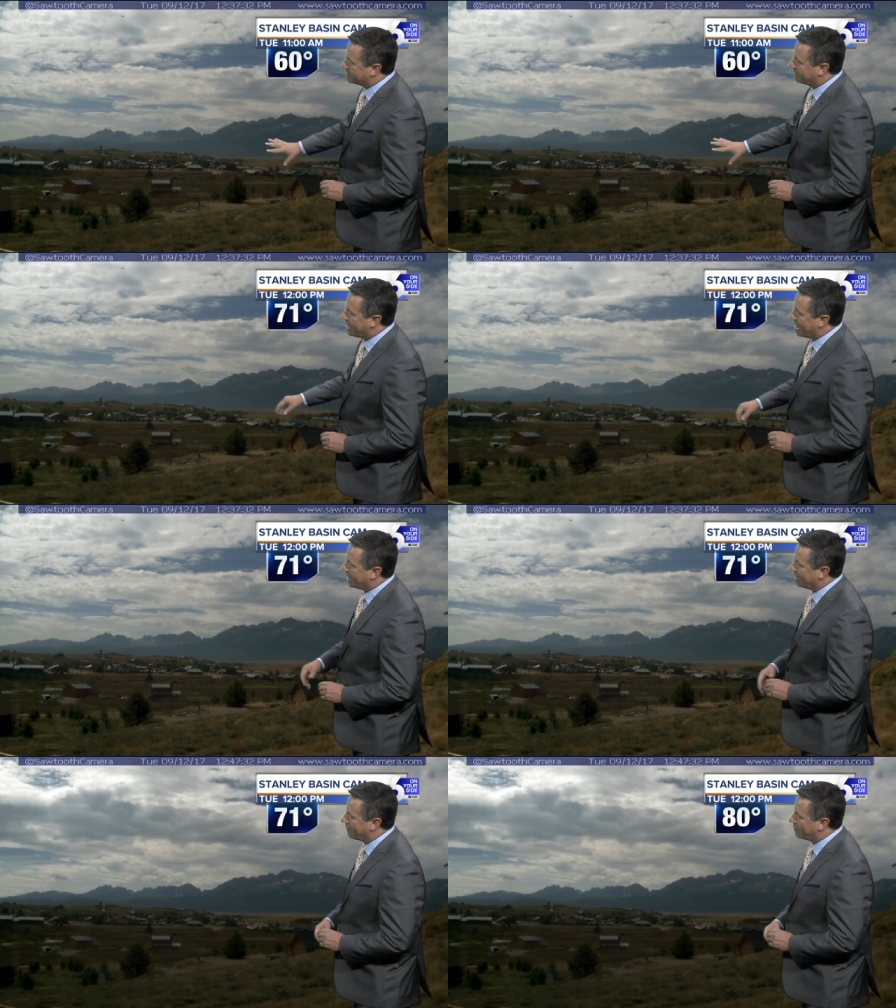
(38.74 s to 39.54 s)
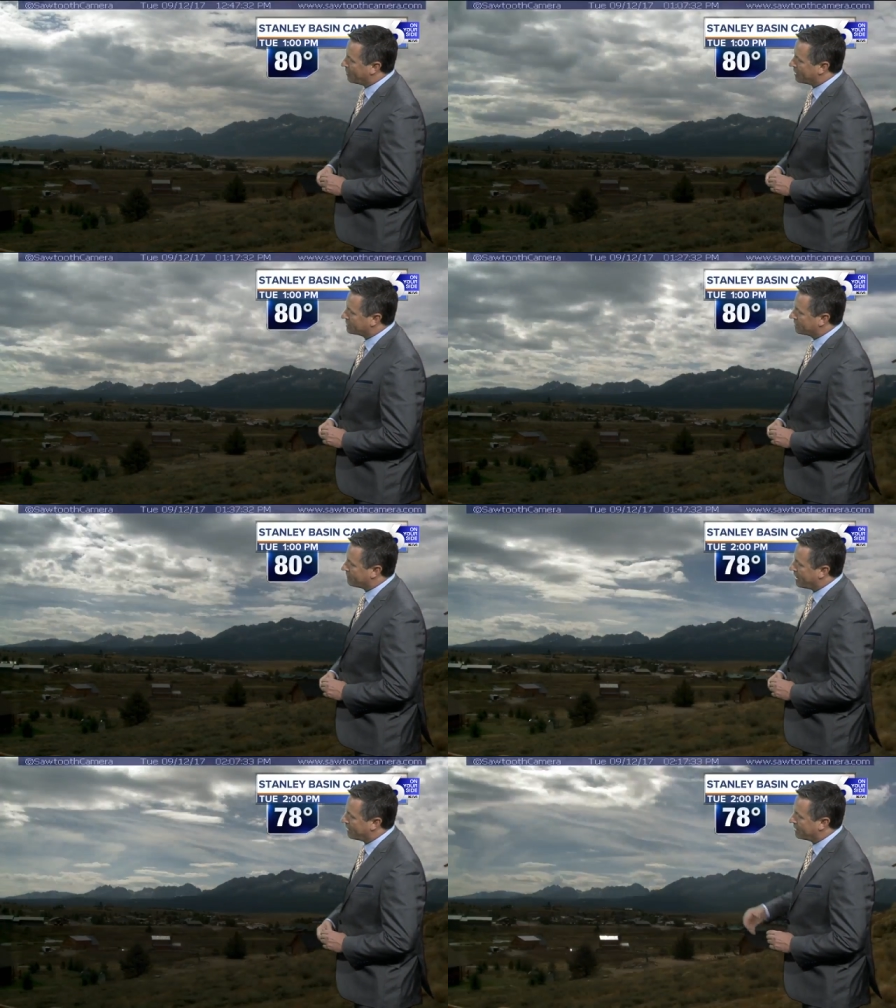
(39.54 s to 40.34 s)
still hanging over parts of the
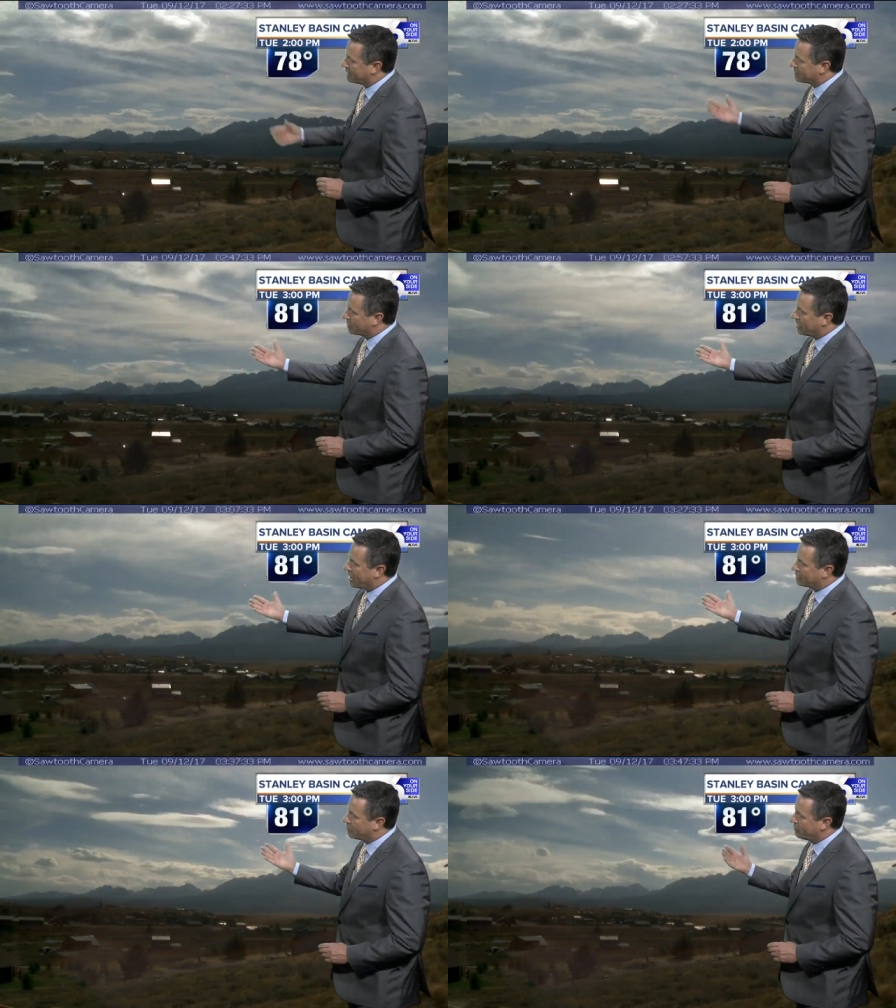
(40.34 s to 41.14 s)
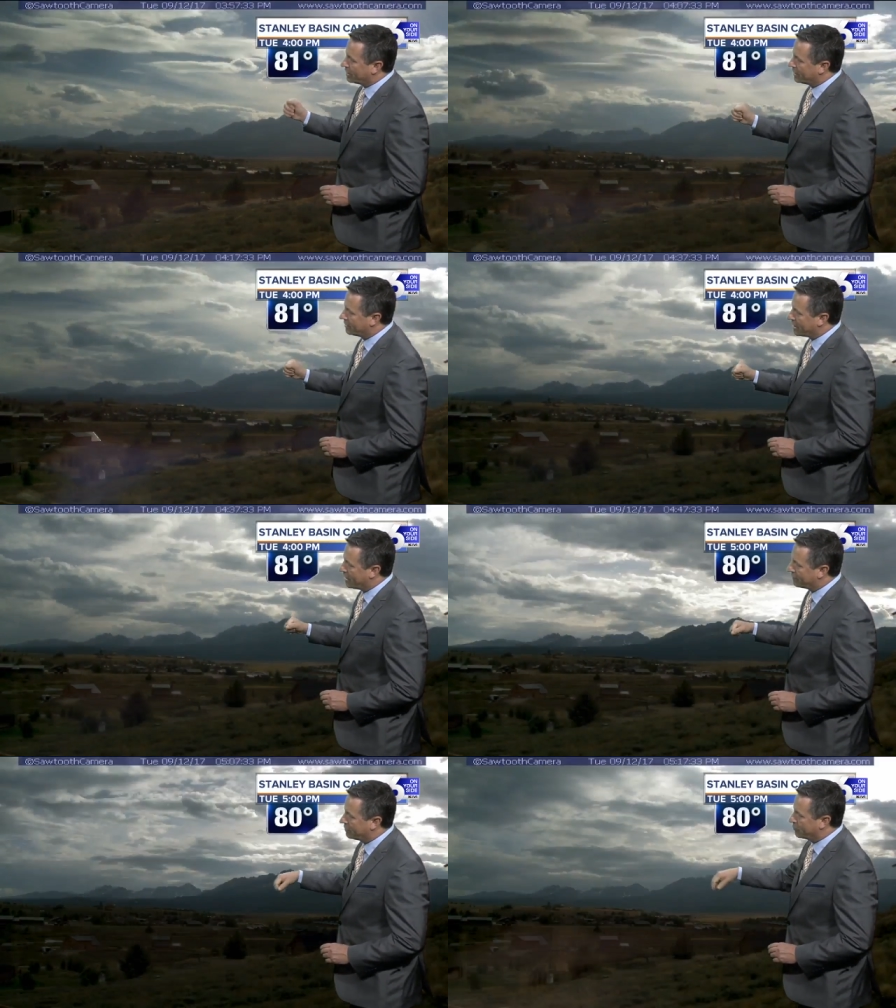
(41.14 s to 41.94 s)
valley, and then some clouds moving in the
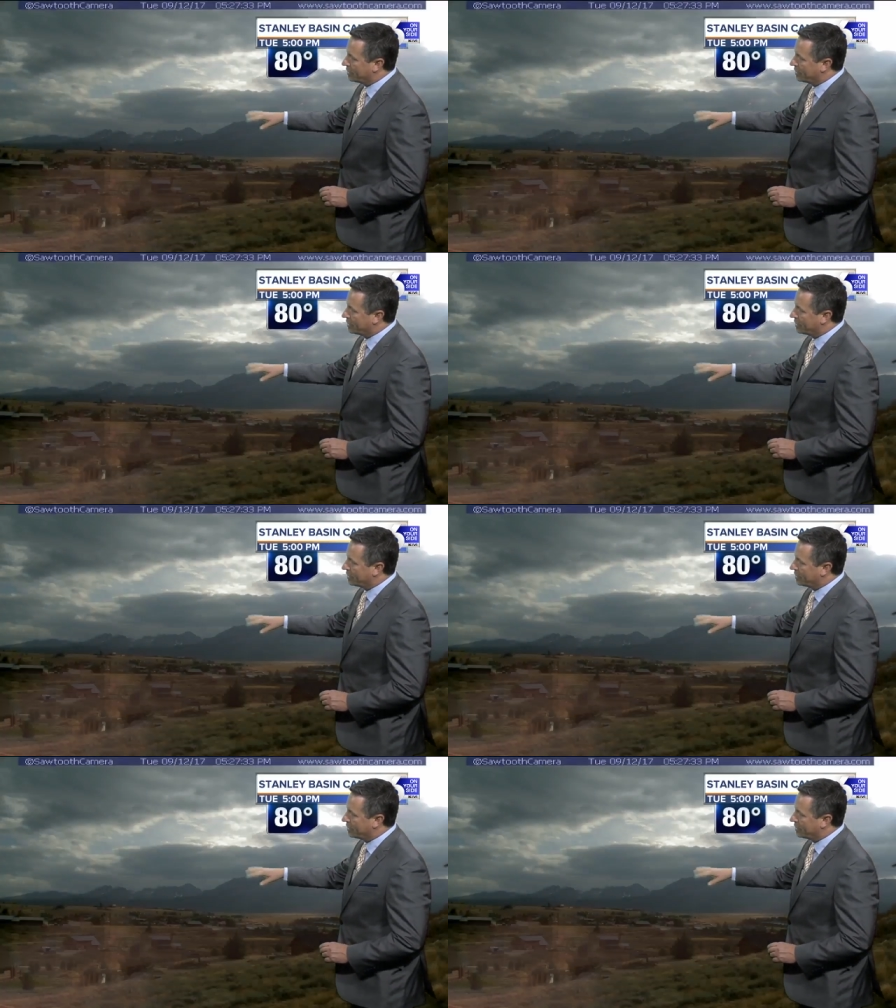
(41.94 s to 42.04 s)
afternoon.